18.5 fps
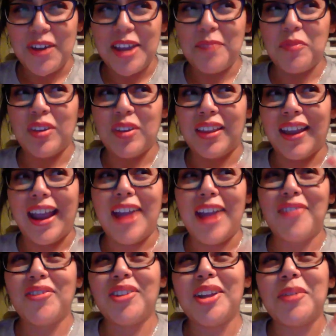But, like, I
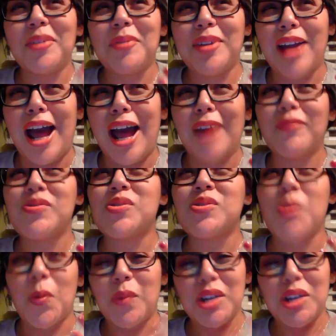feel like we'd have
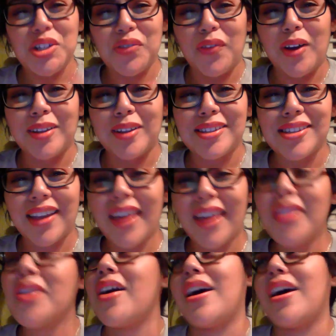so much fun together.
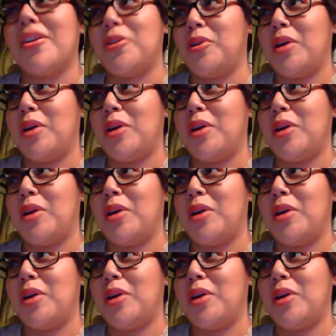I don't know.